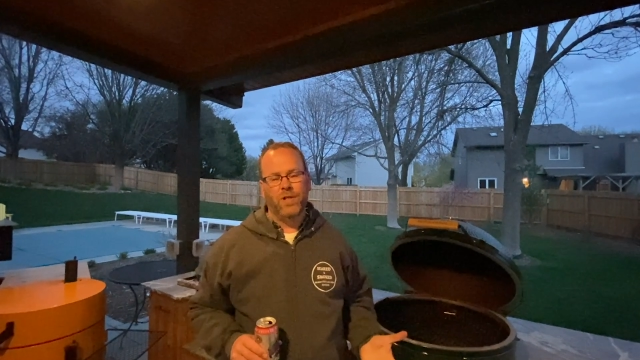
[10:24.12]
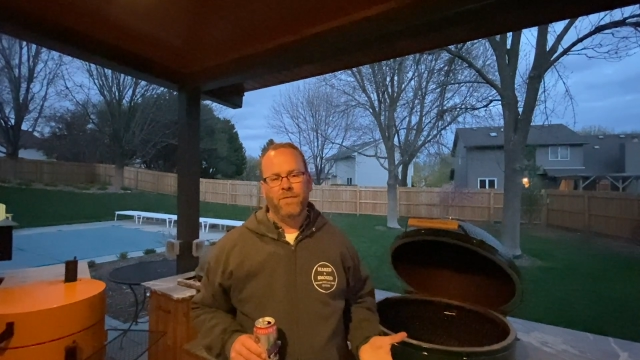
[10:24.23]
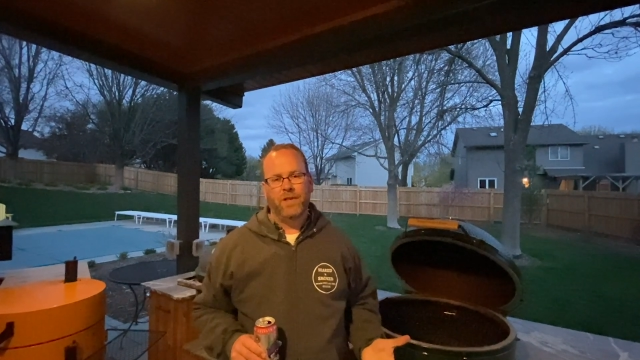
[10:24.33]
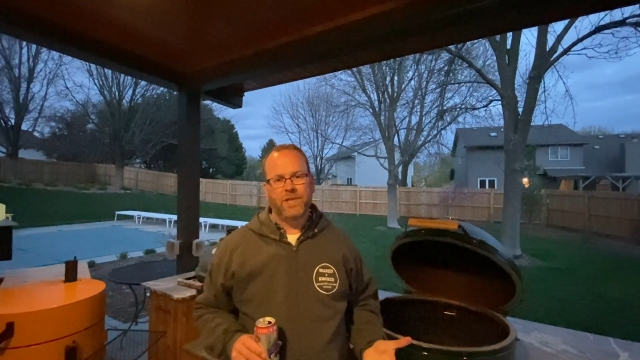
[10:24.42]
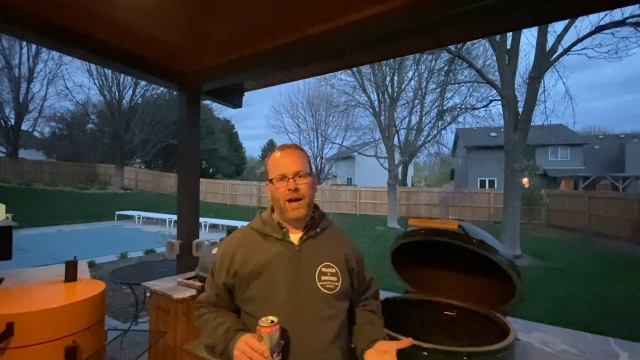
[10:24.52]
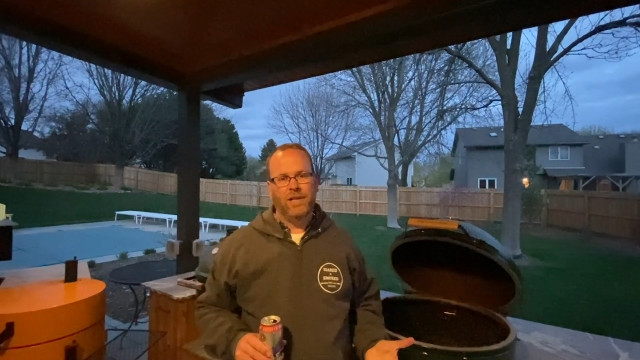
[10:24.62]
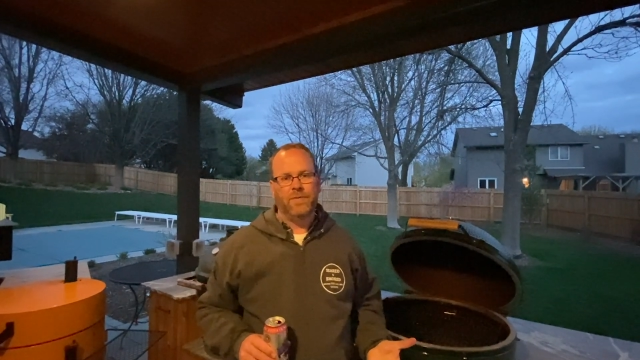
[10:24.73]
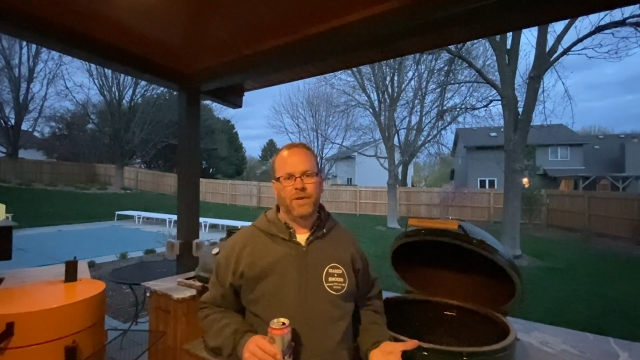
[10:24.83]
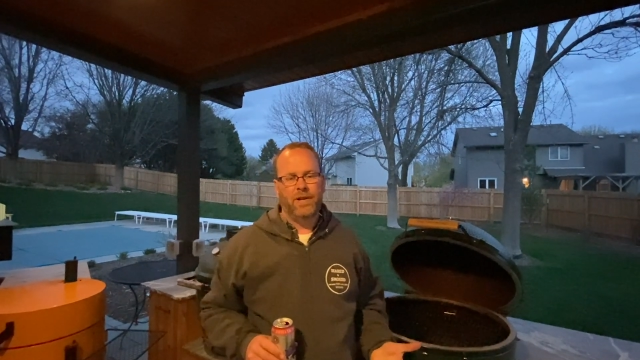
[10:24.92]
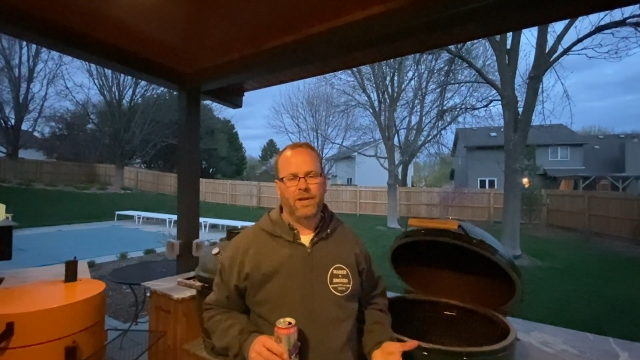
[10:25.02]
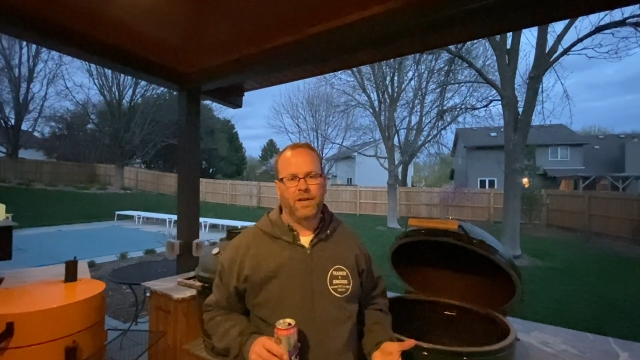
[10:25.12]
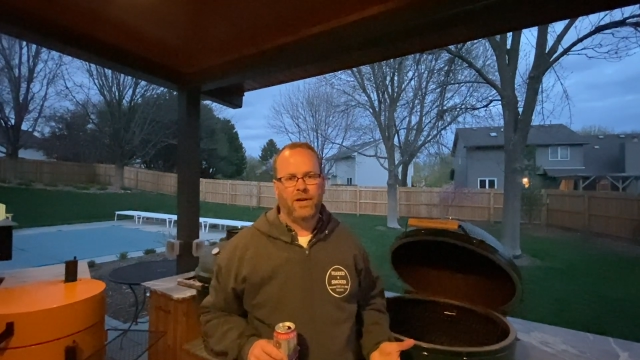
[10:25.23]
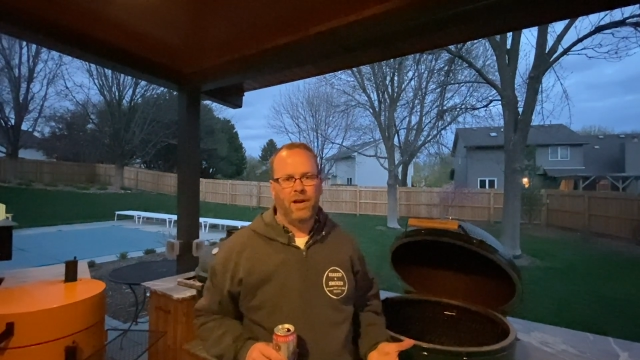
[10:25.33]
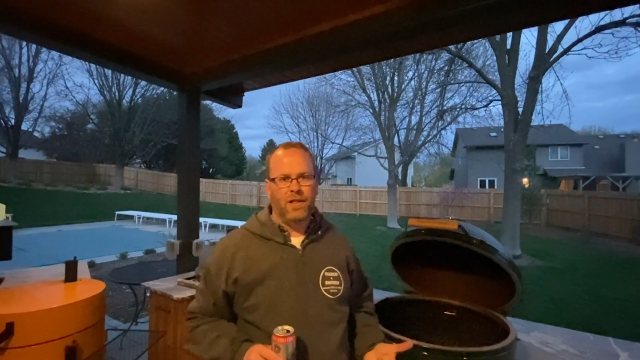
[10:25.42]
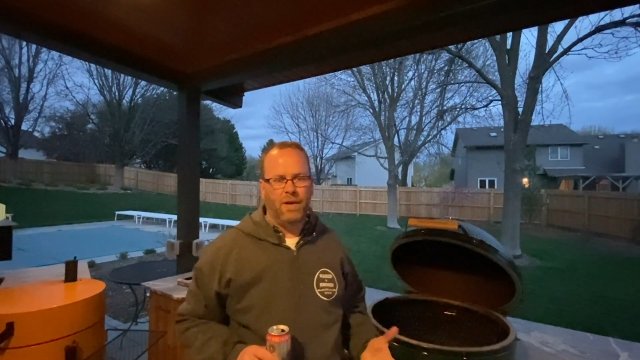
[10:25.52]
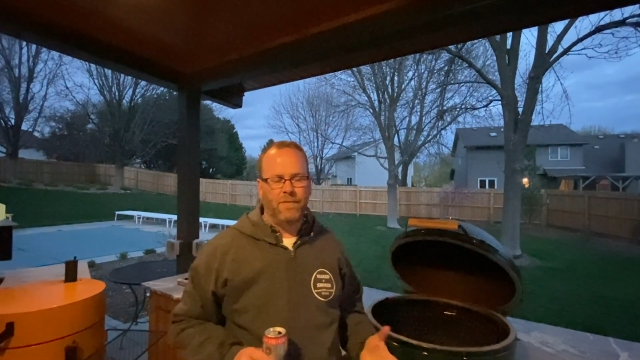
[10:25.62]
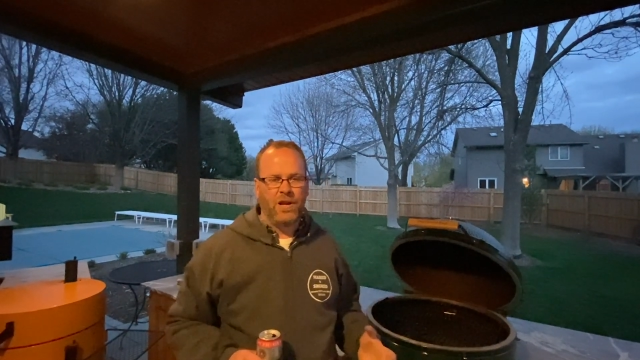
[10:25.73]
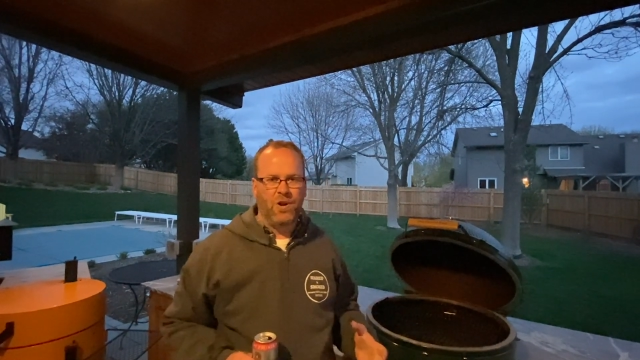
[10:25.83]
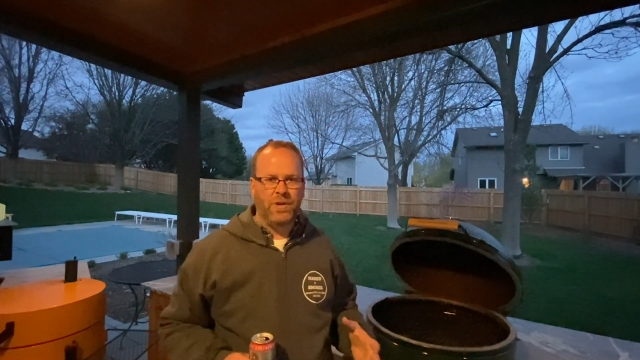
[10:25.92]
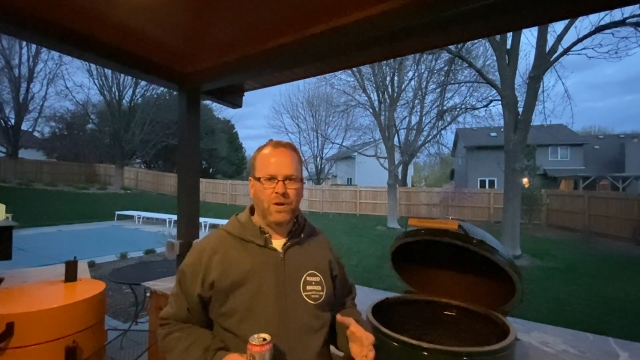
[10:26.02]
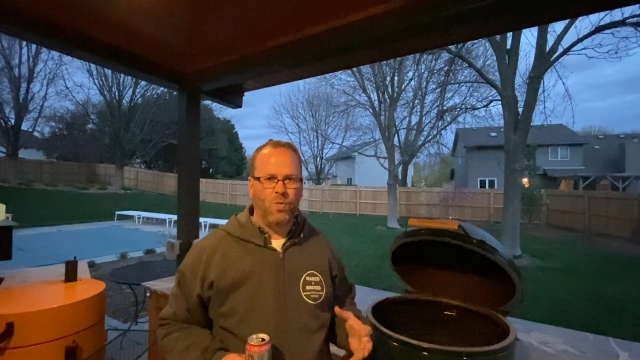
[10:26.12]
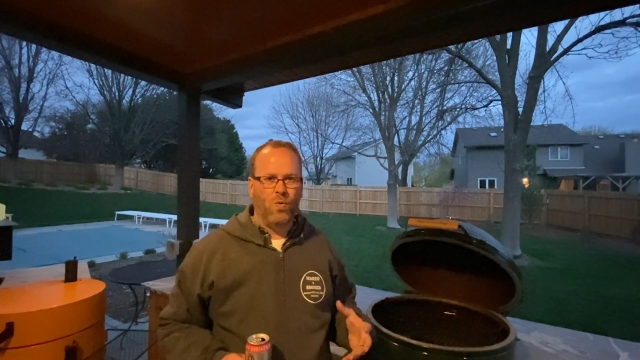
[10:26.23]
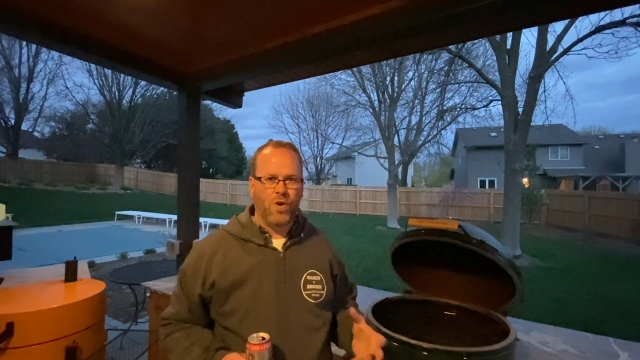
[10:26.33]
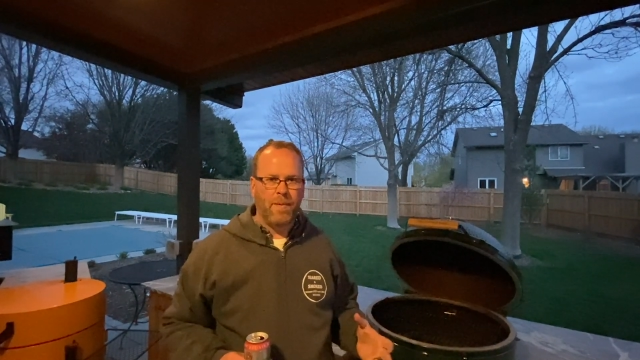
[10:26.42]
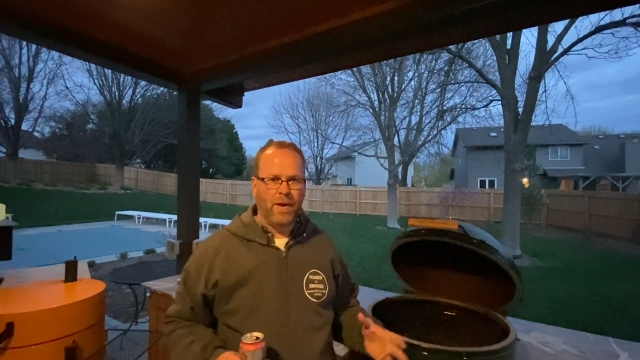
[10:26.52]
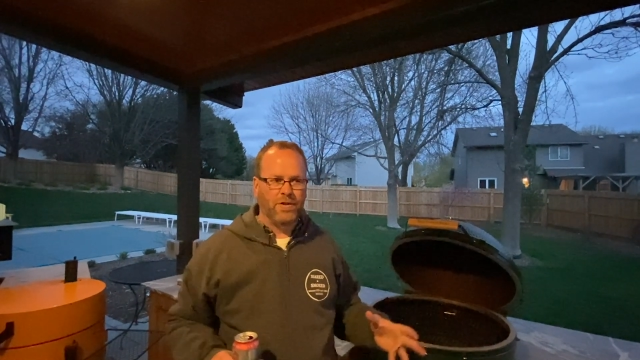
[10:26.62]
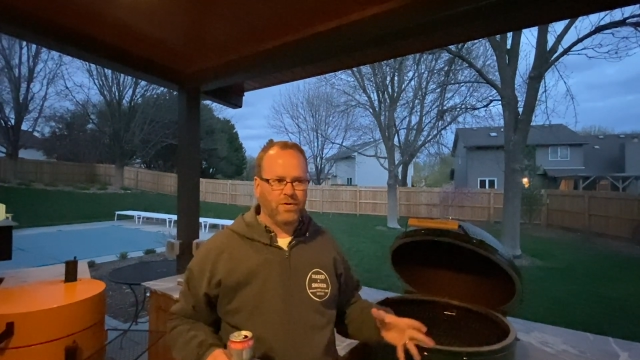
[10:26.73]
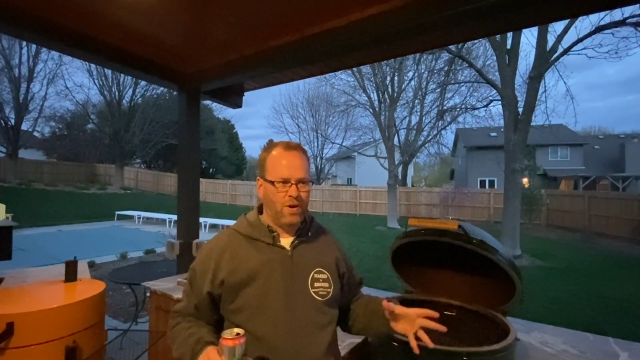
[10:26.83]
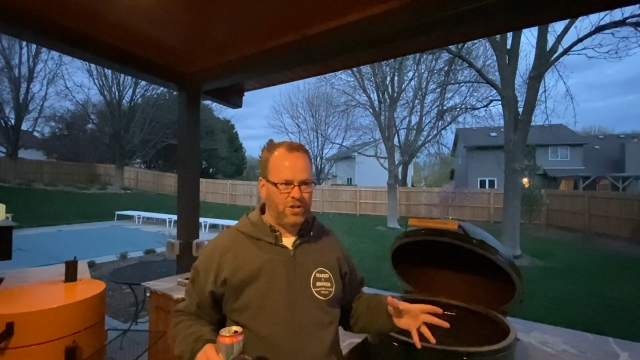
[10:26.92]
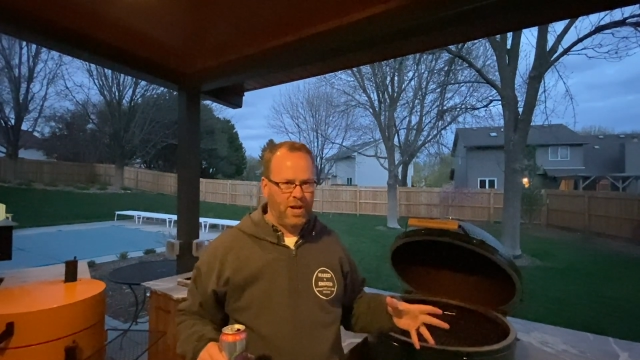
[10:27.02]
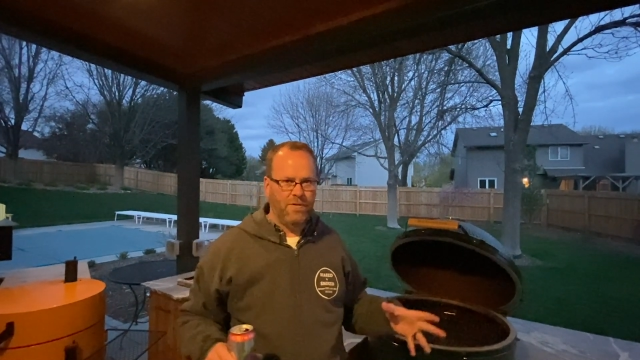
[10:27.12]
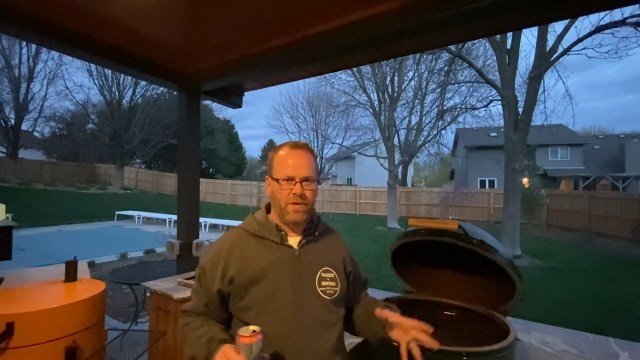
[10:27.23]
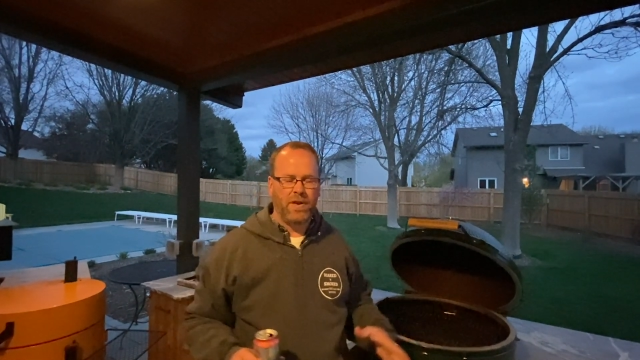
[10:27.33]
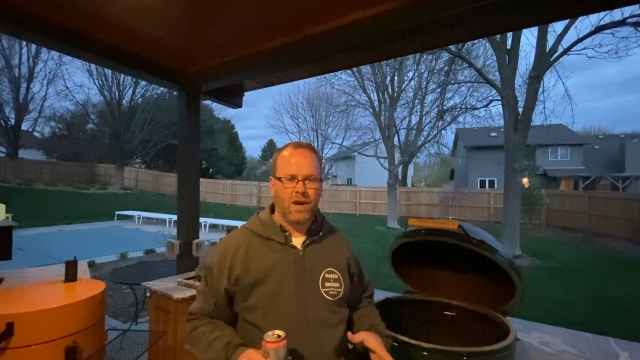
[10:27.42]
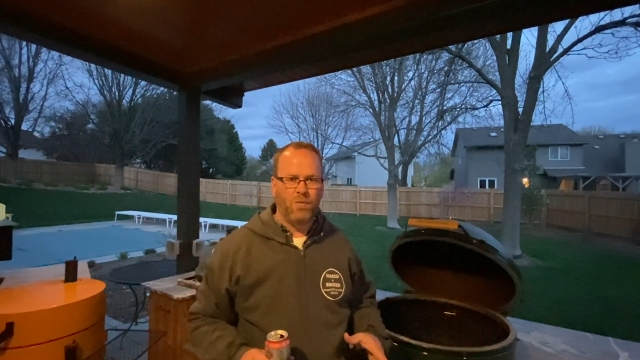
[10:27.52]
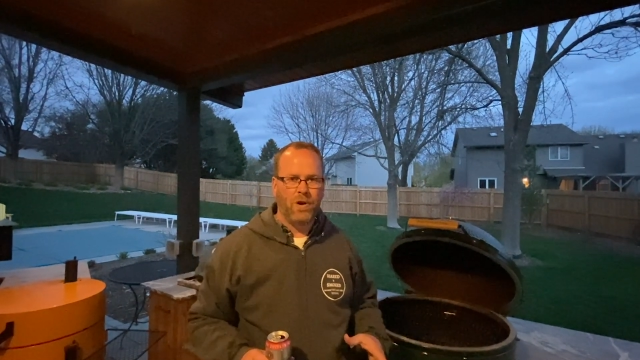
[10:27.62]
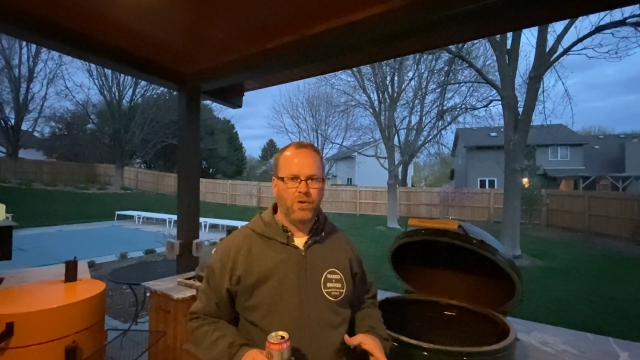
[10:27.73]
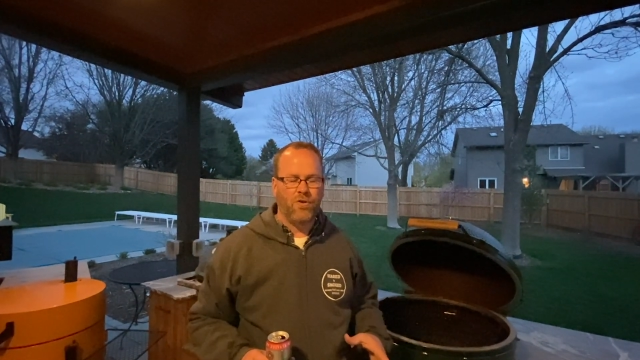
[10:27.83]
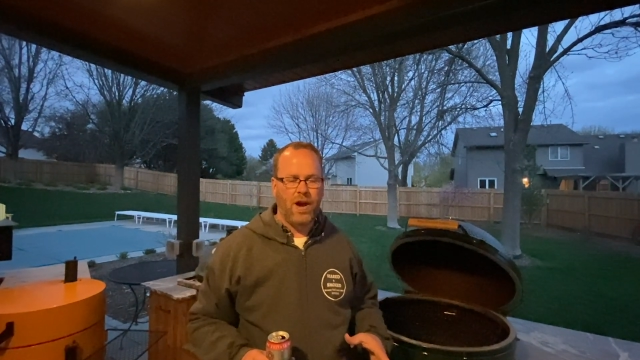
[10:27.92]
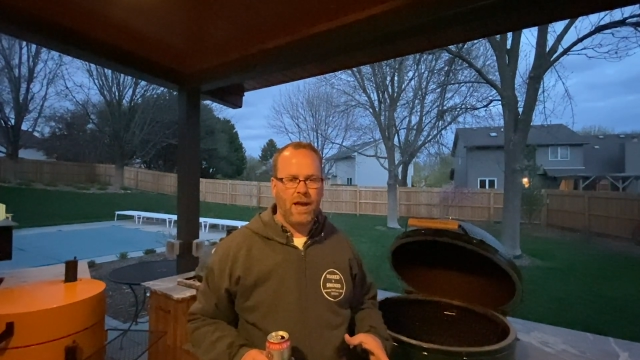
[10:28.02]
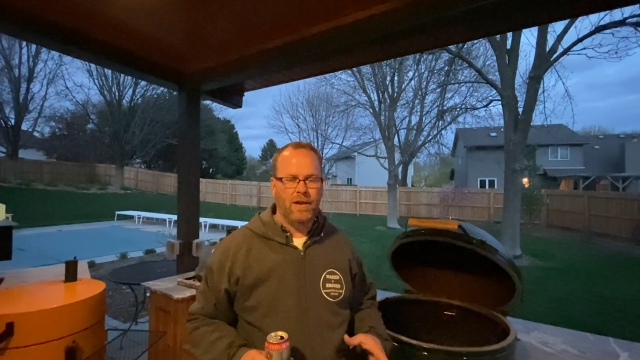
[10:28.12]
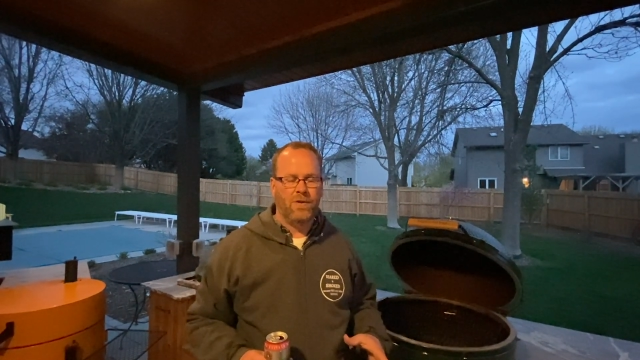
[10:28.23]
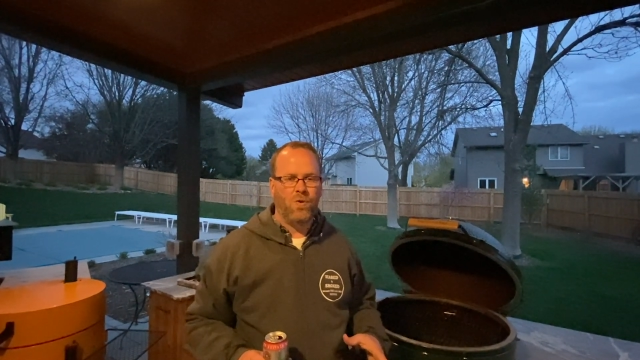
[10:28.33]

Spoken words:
love the size of it. I love that you don't need to worry about scrunching everything on one grate